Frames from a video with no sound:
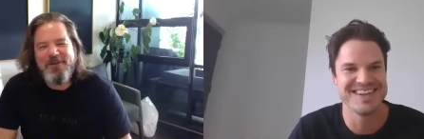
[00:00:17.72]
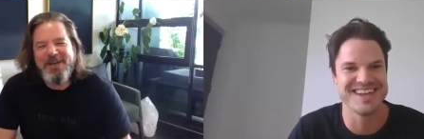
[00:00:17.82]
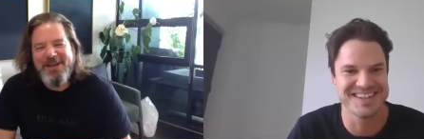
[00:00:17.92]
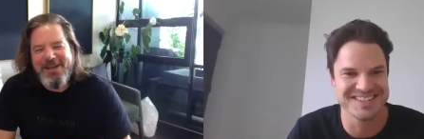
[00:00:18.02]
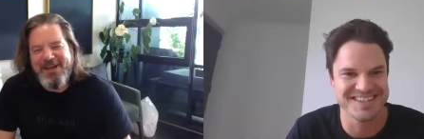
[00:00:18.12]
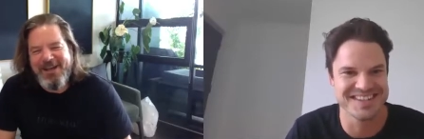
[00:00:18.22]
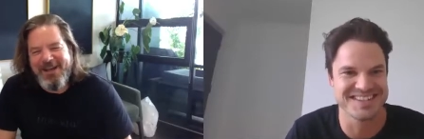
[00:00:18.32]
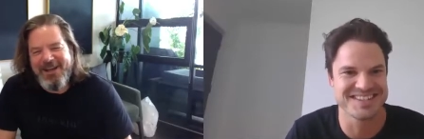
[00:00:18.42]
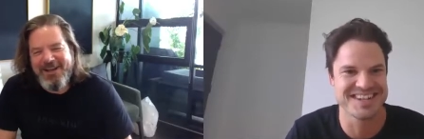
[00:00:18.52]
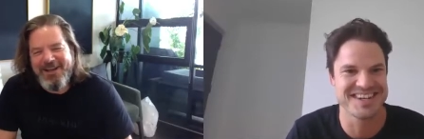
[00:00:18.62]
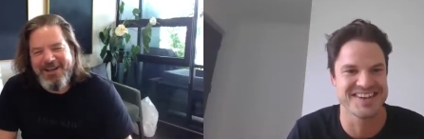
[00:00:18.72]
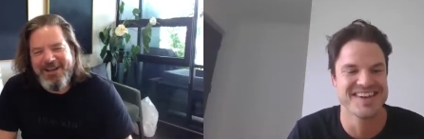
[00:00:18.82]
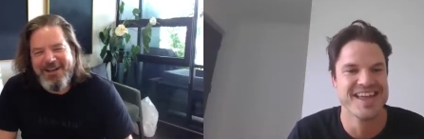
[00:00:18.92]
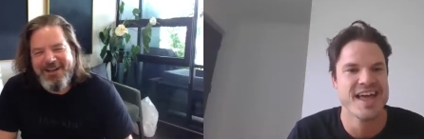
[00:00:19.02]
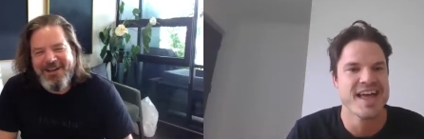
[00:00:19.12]
Speaker 1: Yeah, it's good to see you.
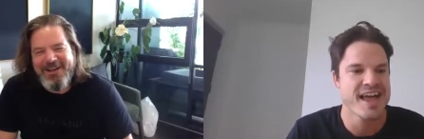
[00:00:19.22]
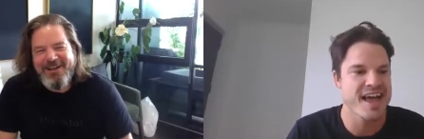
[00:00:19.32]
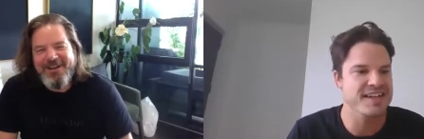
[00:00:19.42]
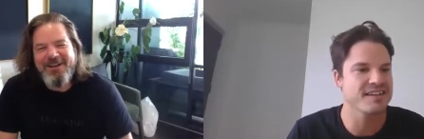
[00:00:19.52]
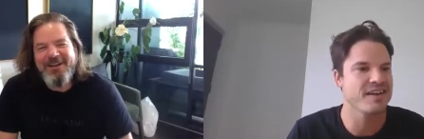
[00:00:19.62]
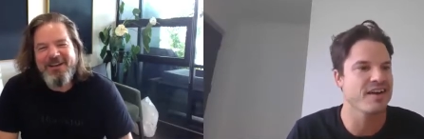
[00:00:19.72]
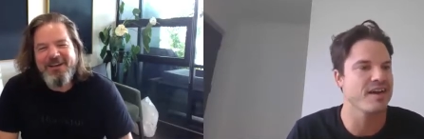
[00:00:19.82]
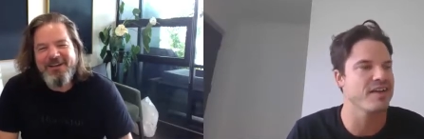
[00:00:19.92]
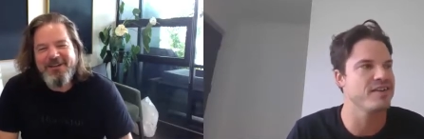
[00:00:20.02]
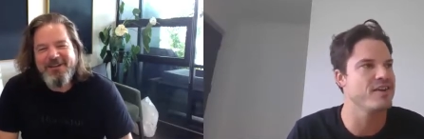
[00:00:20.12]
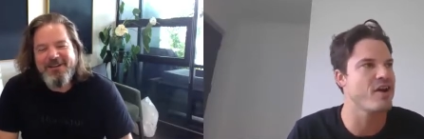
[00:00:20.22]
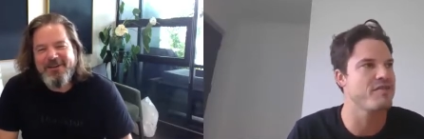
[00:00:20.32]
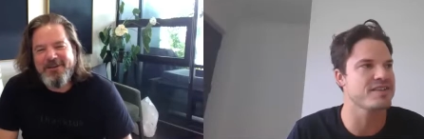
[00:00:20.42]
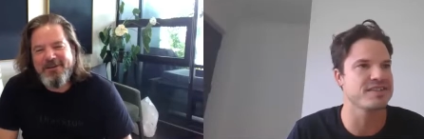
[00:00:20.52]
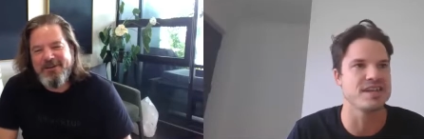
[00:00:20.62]
Hey, you know,
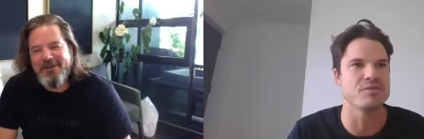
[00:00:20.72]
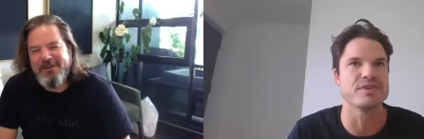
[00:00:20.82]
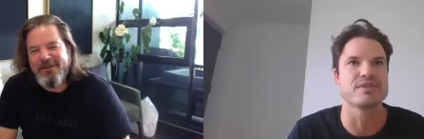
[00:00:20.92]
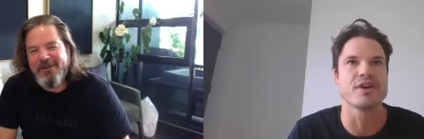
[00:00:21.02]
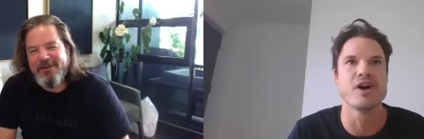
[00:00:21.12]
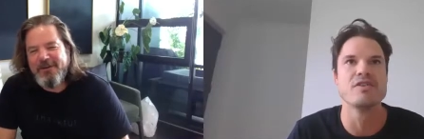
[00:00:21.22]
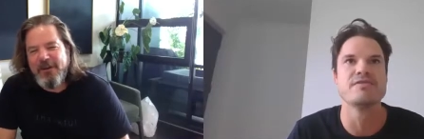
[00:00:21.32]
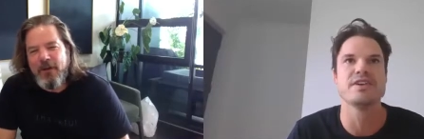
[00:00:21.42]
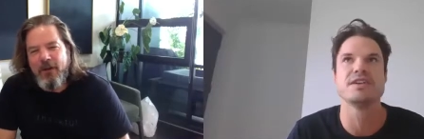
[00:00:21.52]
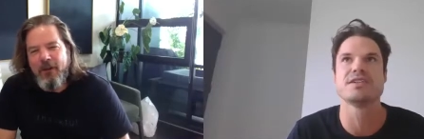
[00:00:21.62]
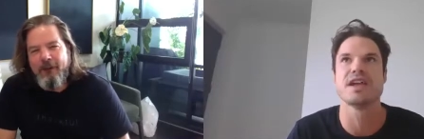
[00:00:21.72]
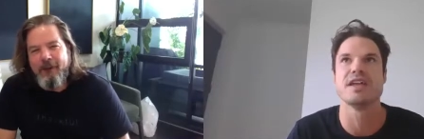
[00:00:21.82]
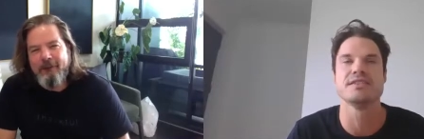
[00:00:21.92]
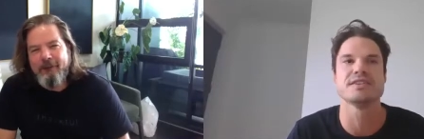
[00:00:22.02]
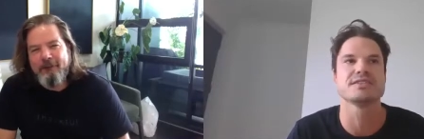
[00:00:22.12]
obviously with COVID
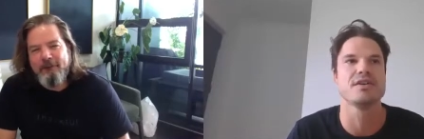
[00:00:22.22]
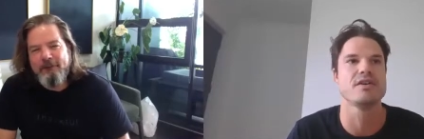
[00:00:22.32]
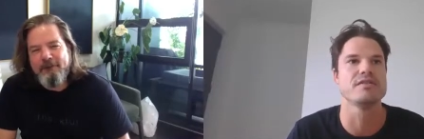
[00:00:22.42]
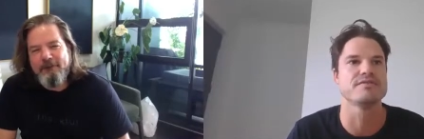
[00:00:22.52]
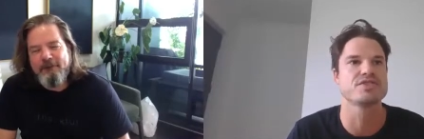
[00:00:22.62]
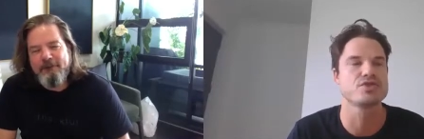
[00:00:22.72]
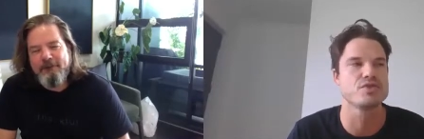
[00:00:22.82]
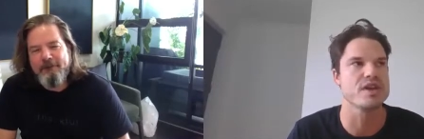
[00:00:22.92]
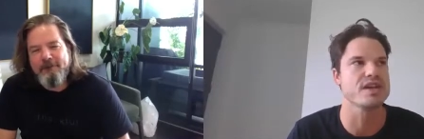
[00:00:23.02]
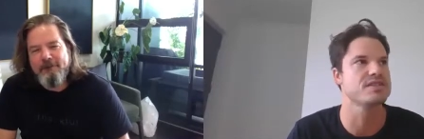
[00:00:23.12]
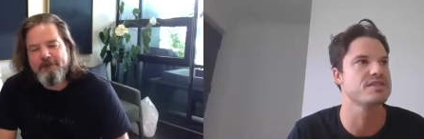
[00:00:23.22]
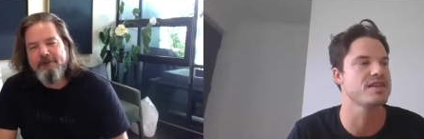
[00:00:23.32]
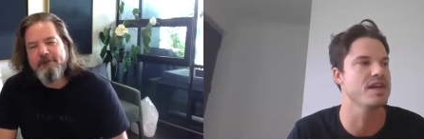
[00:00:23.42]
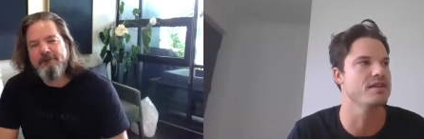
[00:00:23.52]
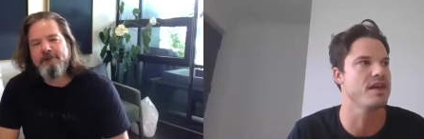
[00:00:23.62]
and there's a lot of stress,
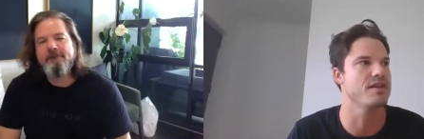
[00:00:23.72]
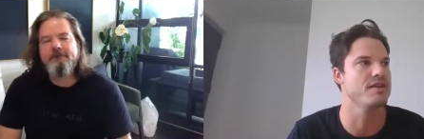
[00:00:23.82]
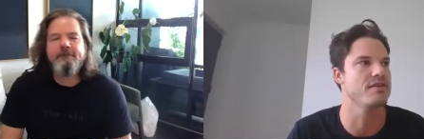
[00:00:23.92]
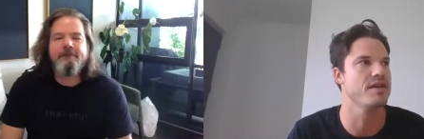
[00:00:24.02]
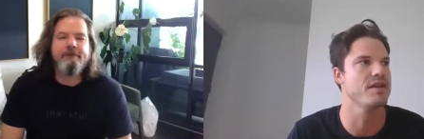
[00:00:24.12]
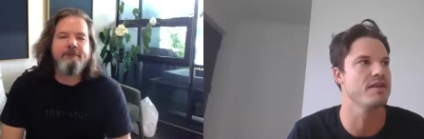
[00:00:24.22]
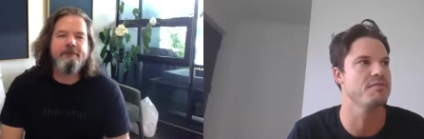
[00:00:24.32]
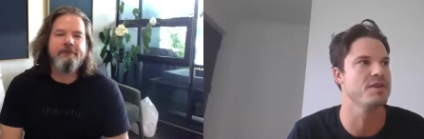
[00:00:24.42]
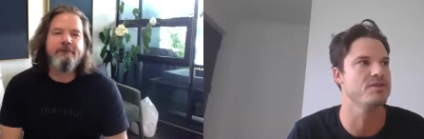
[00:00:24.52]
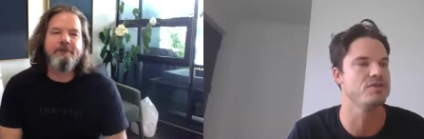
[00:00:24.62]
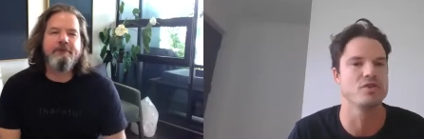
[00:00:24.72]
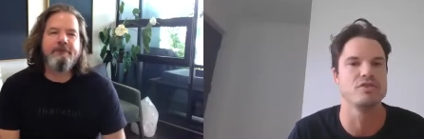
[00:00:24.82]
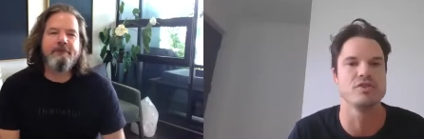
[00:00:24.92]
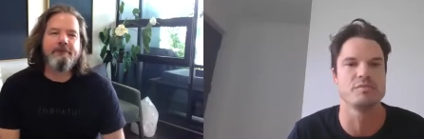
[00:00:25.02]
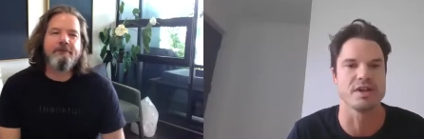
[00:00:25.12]
and, and I mean, you,
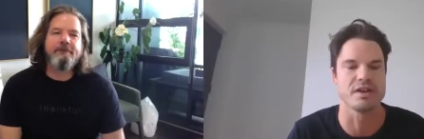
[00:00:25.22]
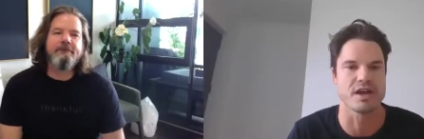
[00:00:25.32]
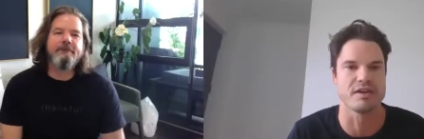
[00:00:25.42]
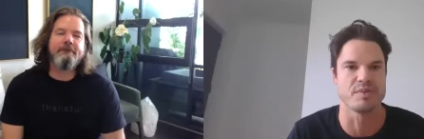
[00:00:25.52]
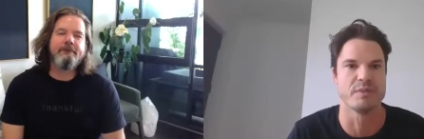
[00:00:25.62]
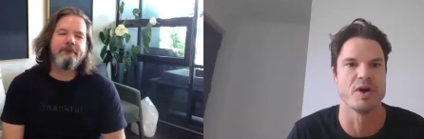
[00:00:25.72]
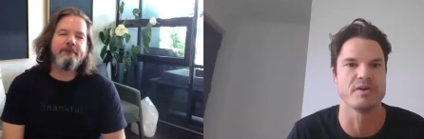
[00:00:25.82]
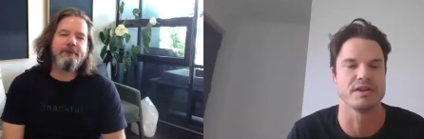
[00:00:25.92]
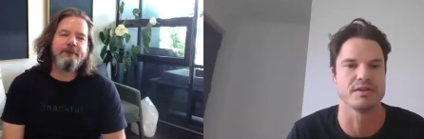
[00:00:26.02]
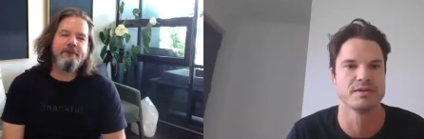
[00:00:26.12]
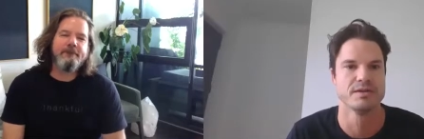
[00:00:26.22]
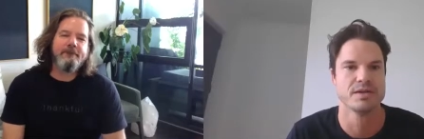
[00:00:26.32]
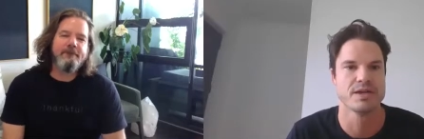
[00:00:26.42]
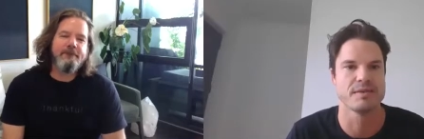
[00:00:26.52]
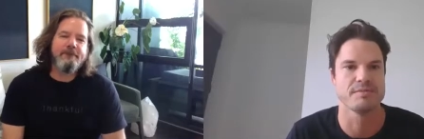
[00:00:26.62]
you've been kind of promoting
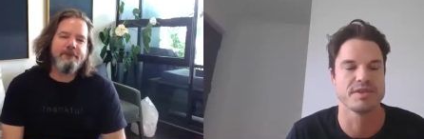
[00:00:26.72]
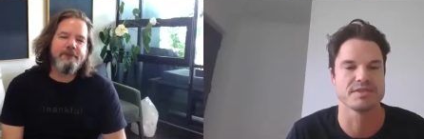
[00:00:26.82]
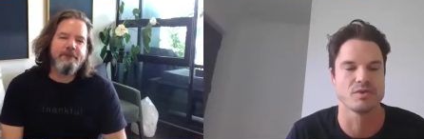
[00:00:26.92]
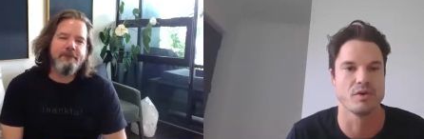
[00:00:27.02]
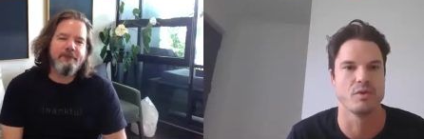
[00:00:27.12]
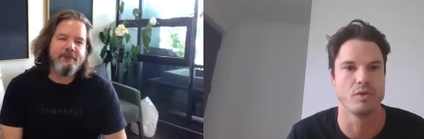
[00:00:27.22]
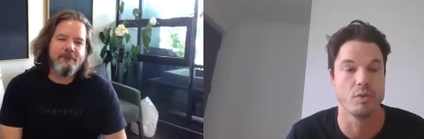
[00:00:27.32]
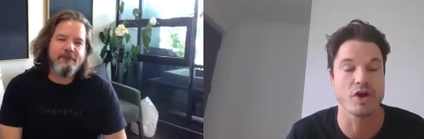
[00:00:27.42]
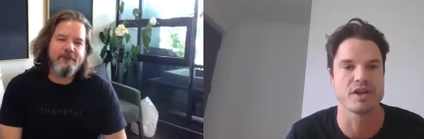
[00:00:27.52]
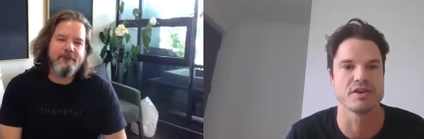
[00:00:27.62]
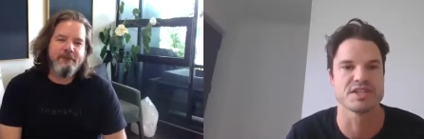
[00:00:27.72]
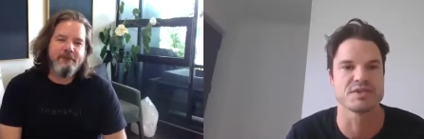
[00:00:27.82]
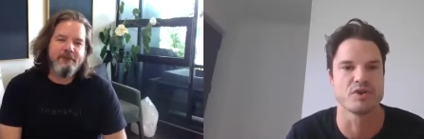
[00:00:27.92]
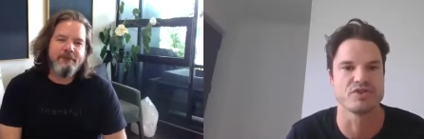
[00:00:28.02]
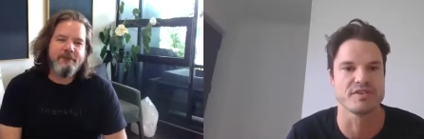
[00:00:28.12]
um, this or, or working on this
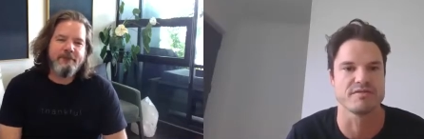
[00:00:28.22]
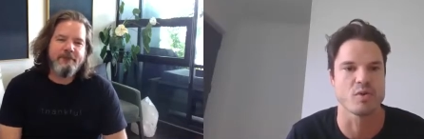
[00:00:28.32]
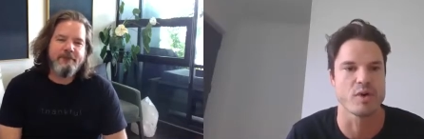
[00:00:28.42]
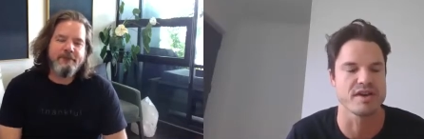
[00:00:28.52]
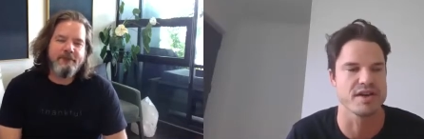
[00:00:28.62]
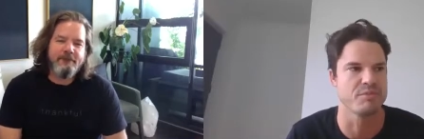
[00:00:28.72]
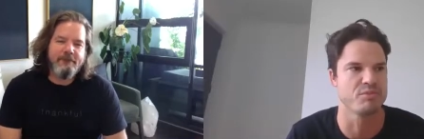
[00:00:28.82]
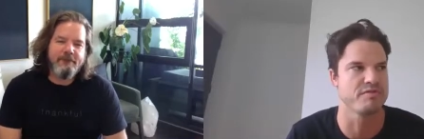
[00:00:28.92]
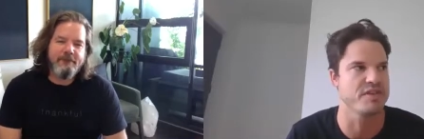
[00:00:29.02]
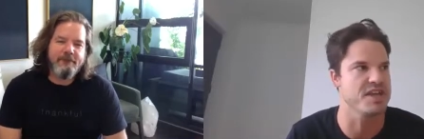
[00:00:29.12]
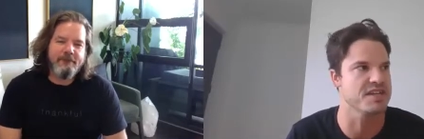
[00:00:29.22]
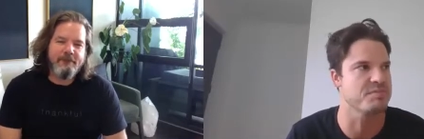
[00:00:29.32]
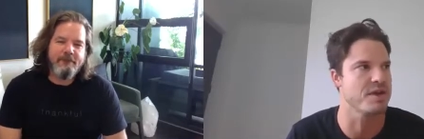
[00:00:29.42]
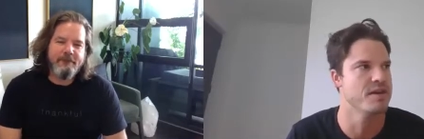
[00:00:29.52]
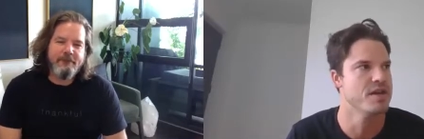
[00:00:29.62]
project for quite a number of years,
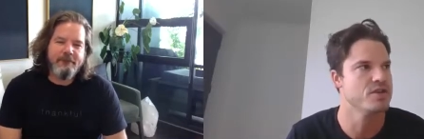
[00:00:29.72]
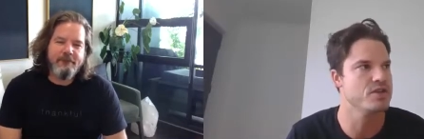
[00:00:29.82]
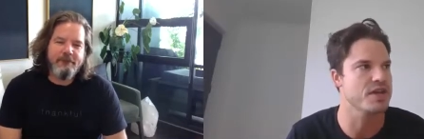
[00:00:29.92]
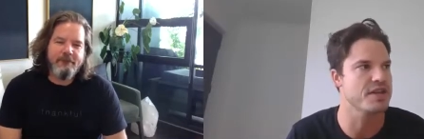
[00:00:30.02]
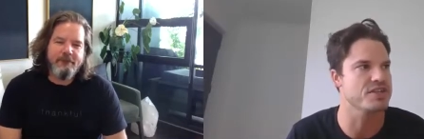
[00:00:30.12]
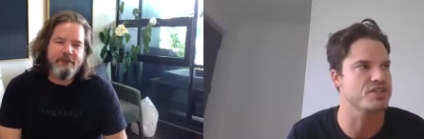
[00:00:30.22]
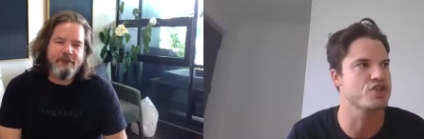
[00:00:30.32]
but do you think it's